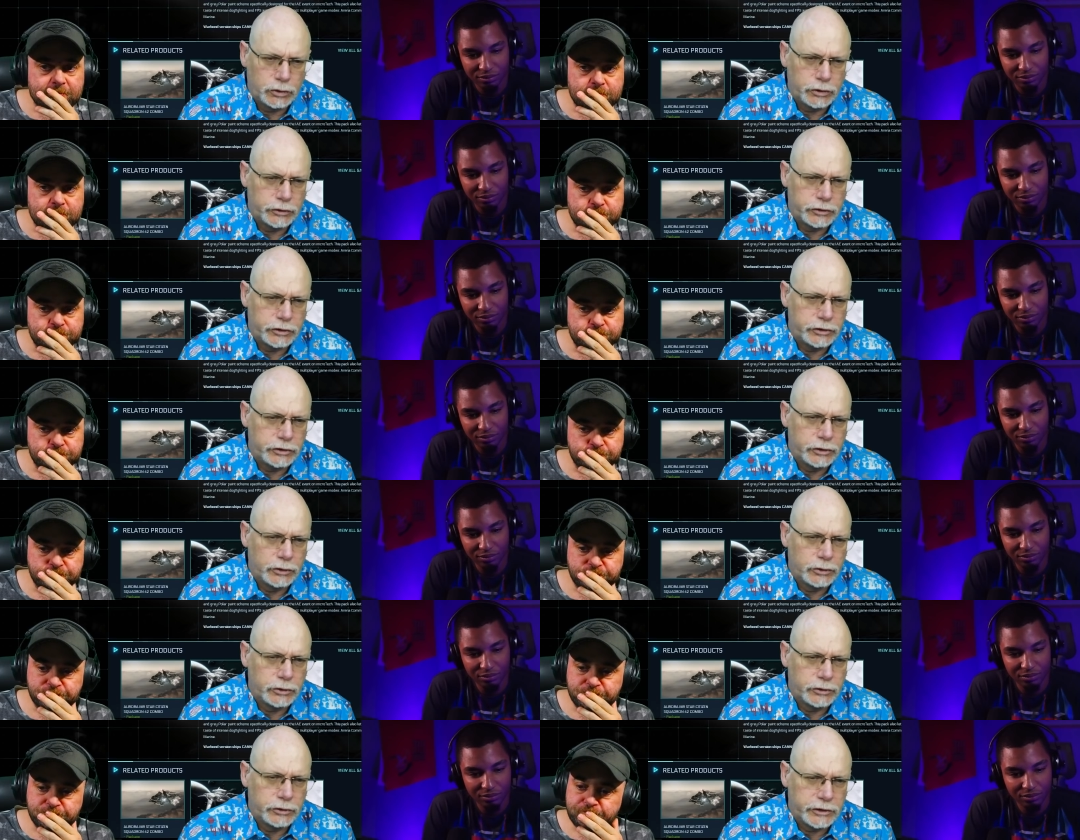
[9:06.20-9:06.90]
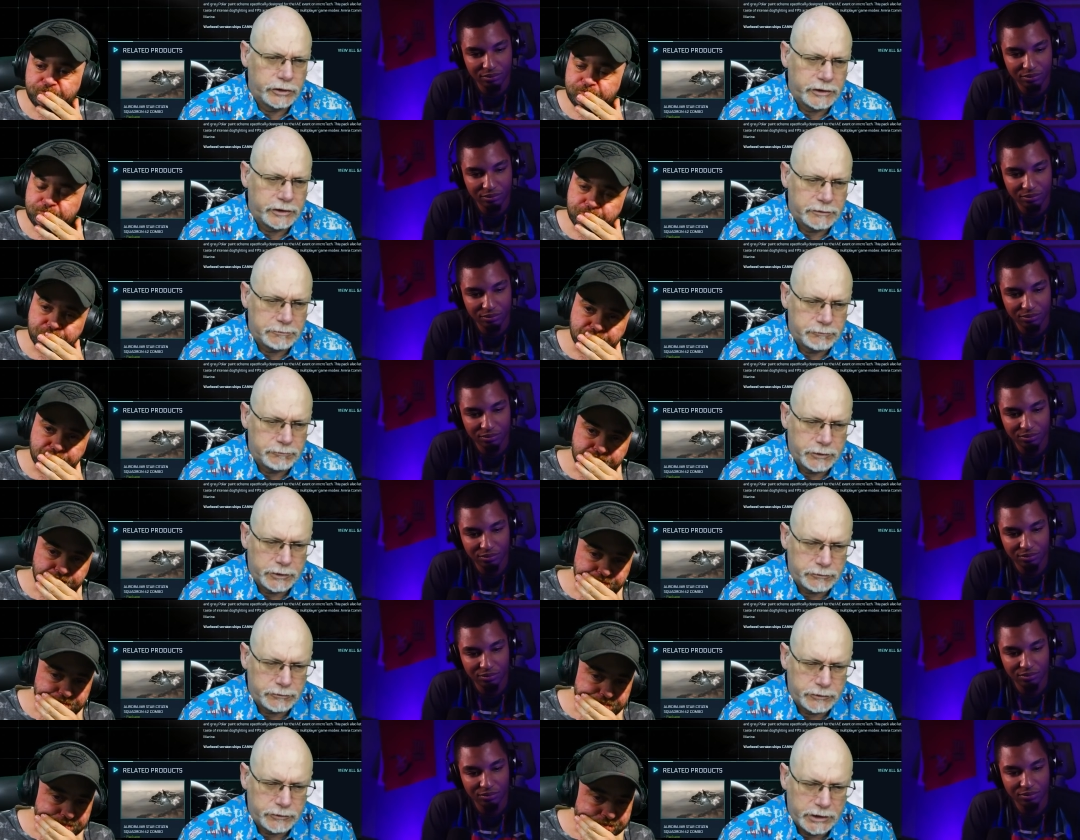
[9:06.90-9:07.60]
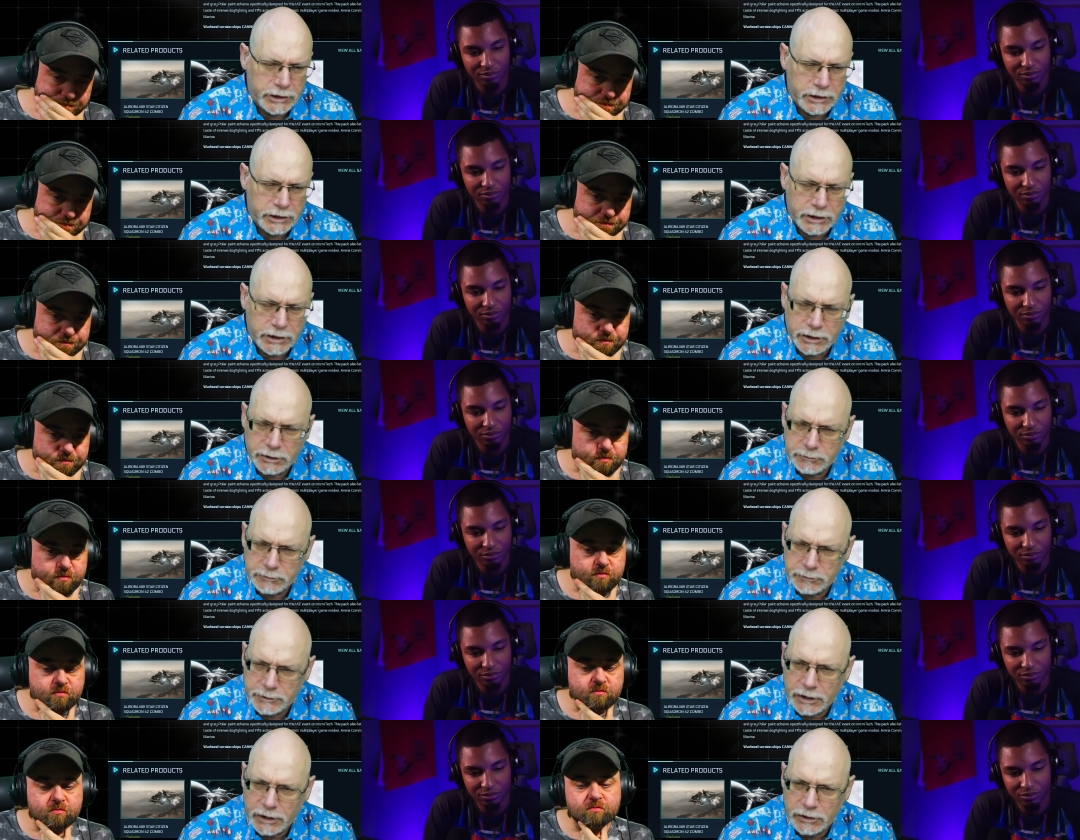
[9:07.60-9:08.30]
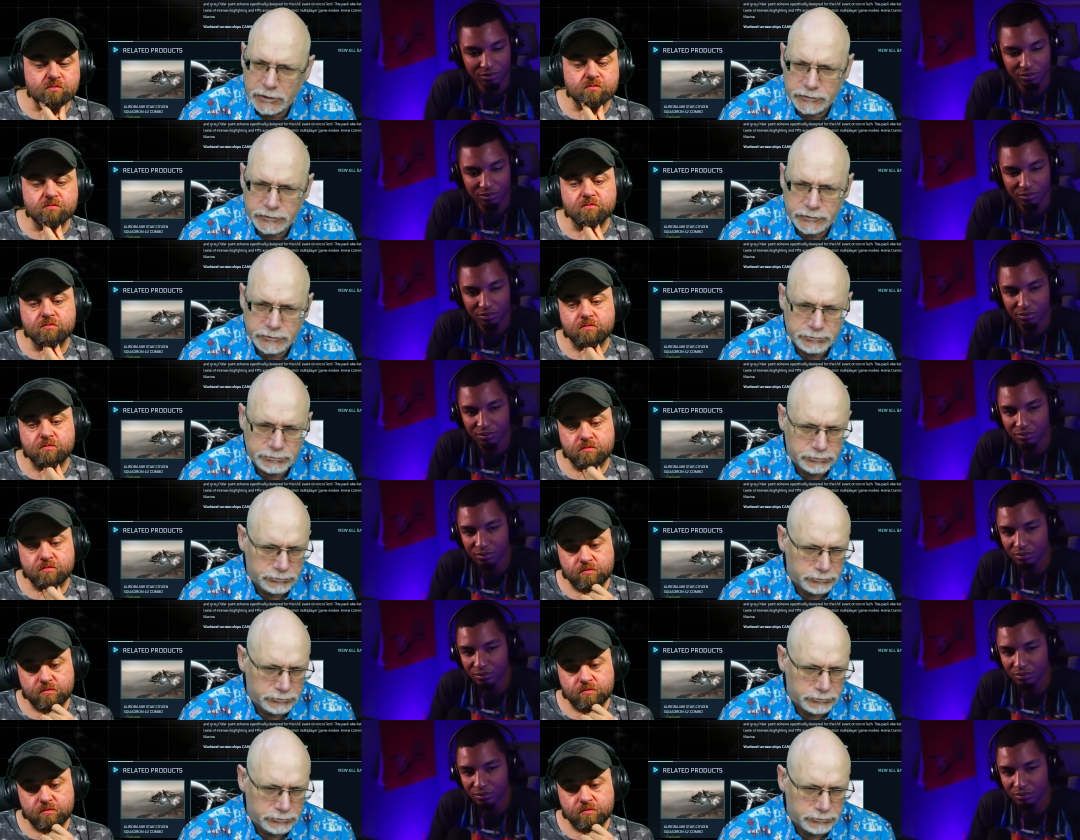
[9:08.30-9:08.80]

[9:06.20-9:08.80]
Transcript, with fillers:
Speaker 1: at the, you look at the, the, the uh, Cutlass.